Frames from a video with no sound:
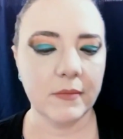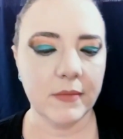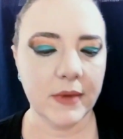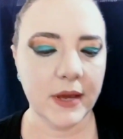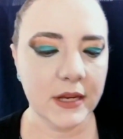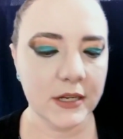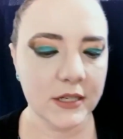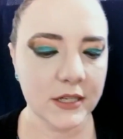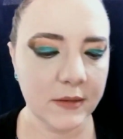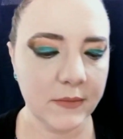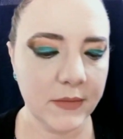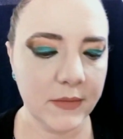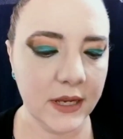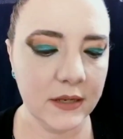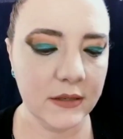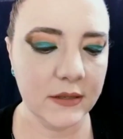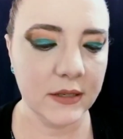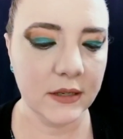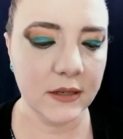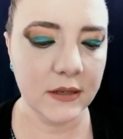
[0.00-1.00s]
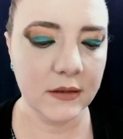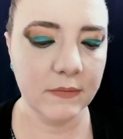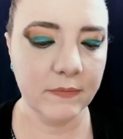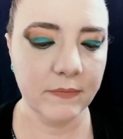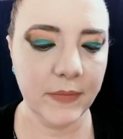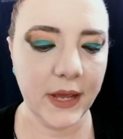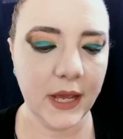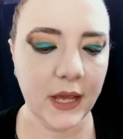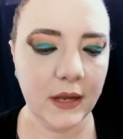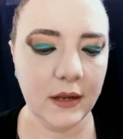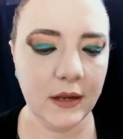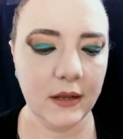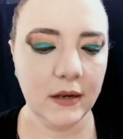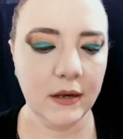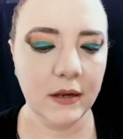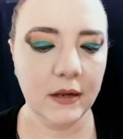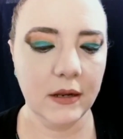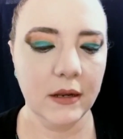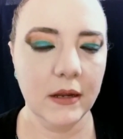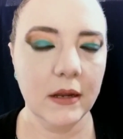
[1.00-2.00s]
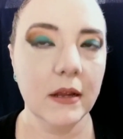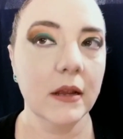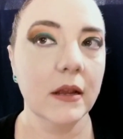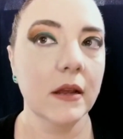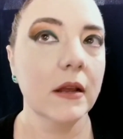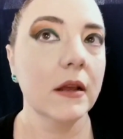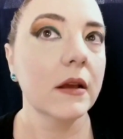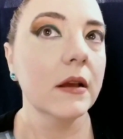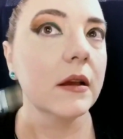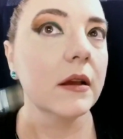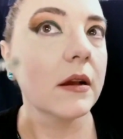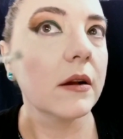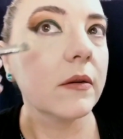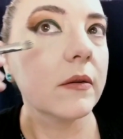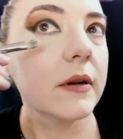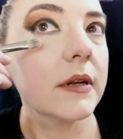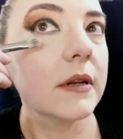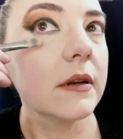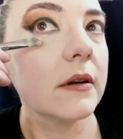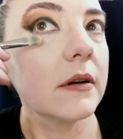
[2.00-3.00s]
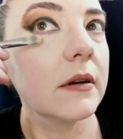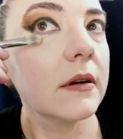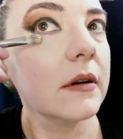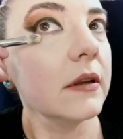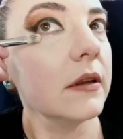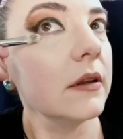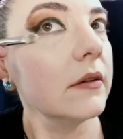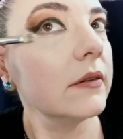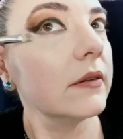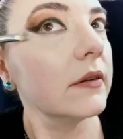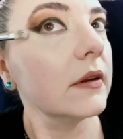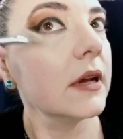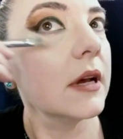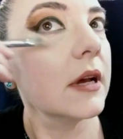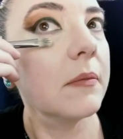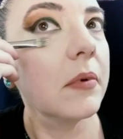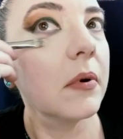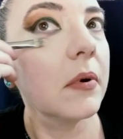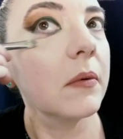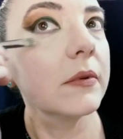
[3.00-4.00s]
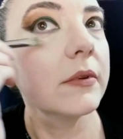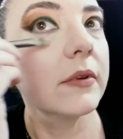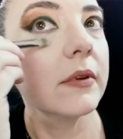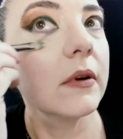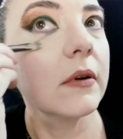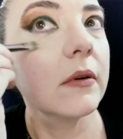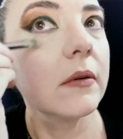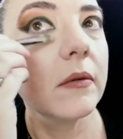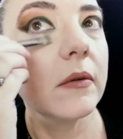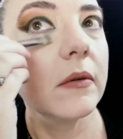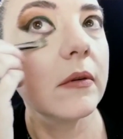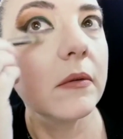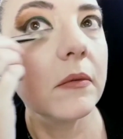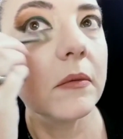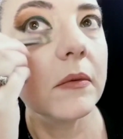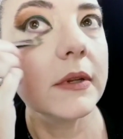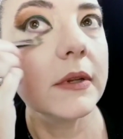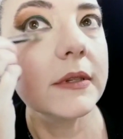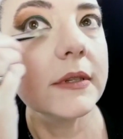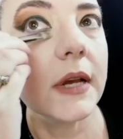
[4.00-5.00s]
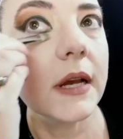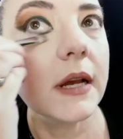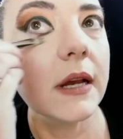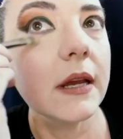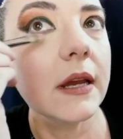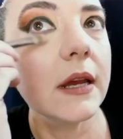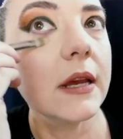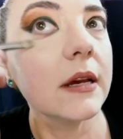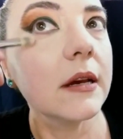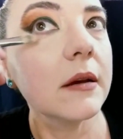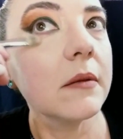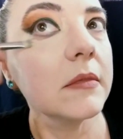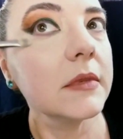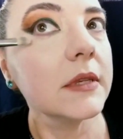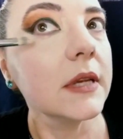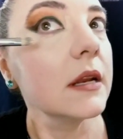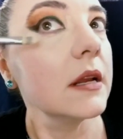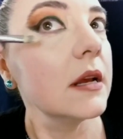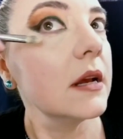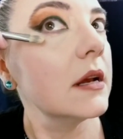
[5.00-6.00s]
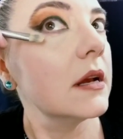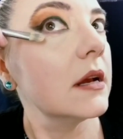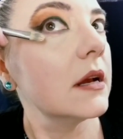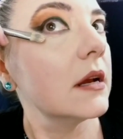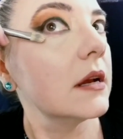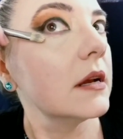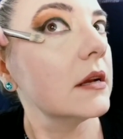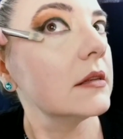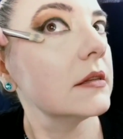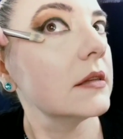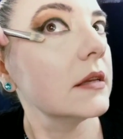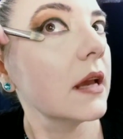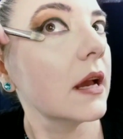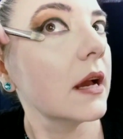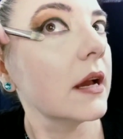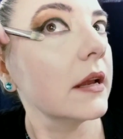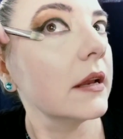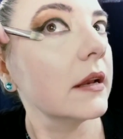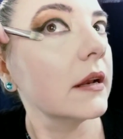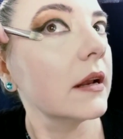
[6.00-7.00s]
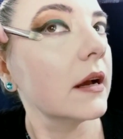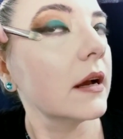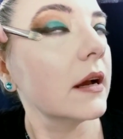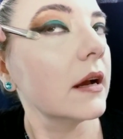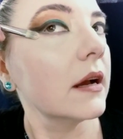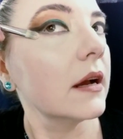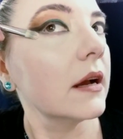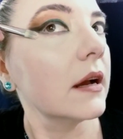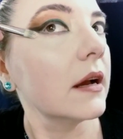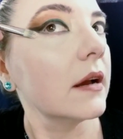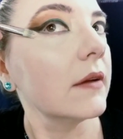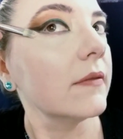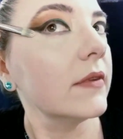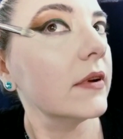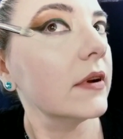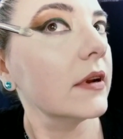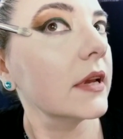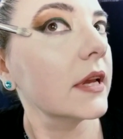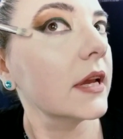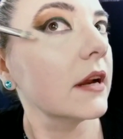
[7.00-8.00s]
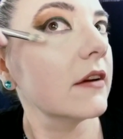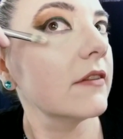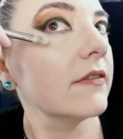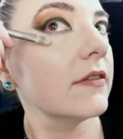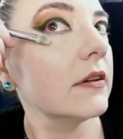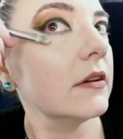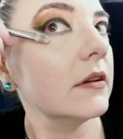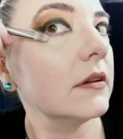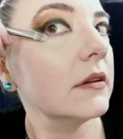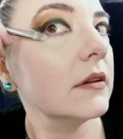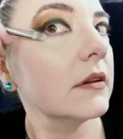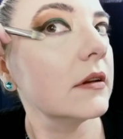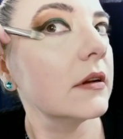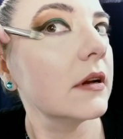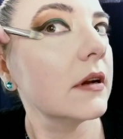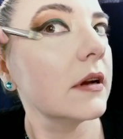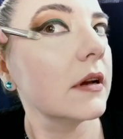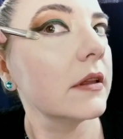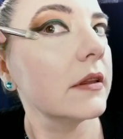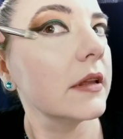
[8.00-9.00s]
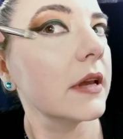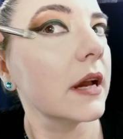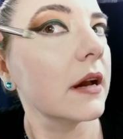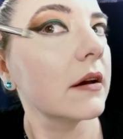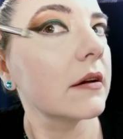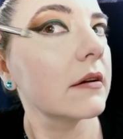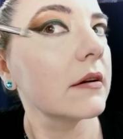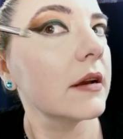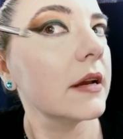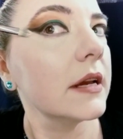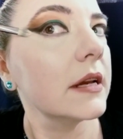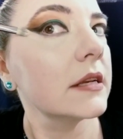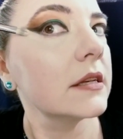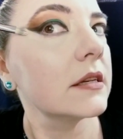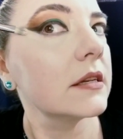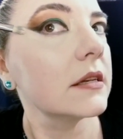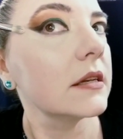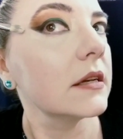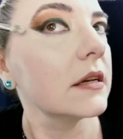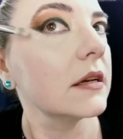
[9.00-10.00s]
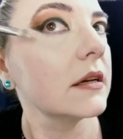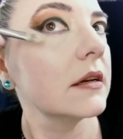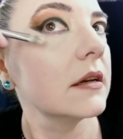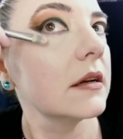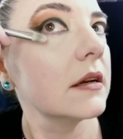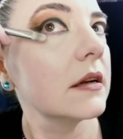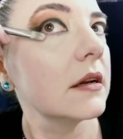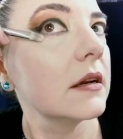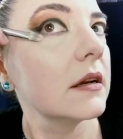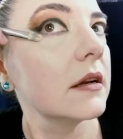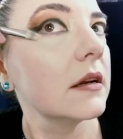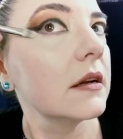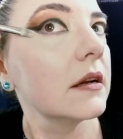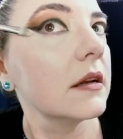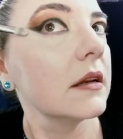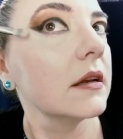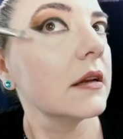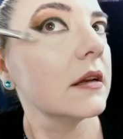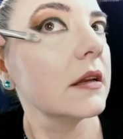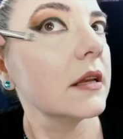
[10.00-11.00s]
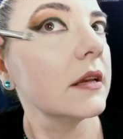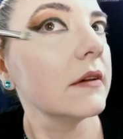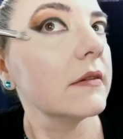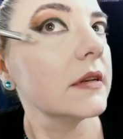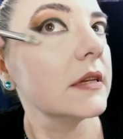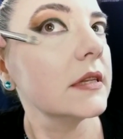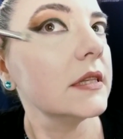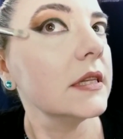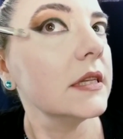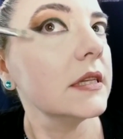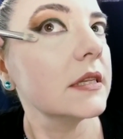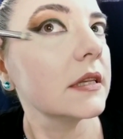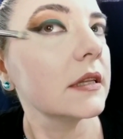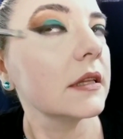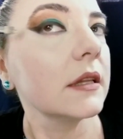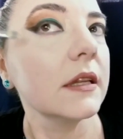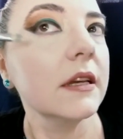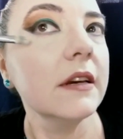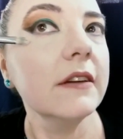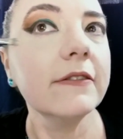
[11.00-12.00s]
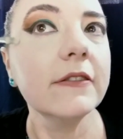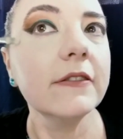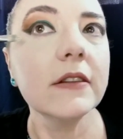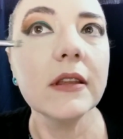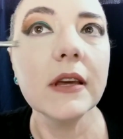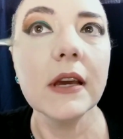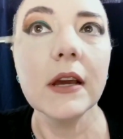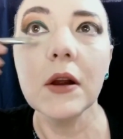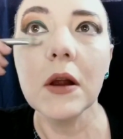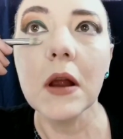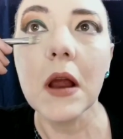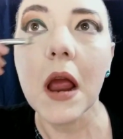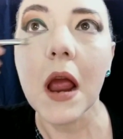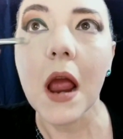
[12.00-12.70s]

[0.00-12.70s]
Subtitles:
mash I made to pan it. Use it up. So once I am done, see, I'm very careful on the outer edge to give it a decent lift there.